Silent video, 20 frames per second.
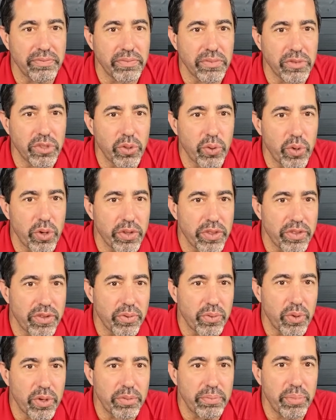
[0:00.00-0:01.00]
north to
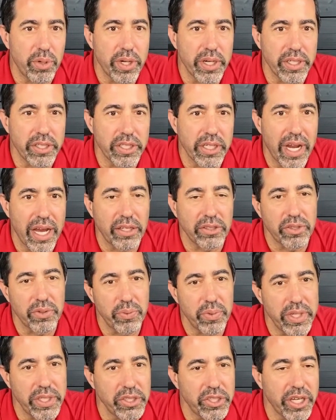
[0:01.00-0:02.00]
Woodbridge, and out to
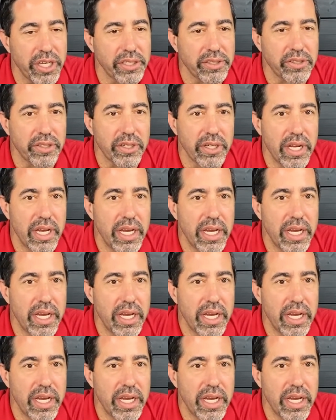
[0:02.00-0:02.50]
Winchester.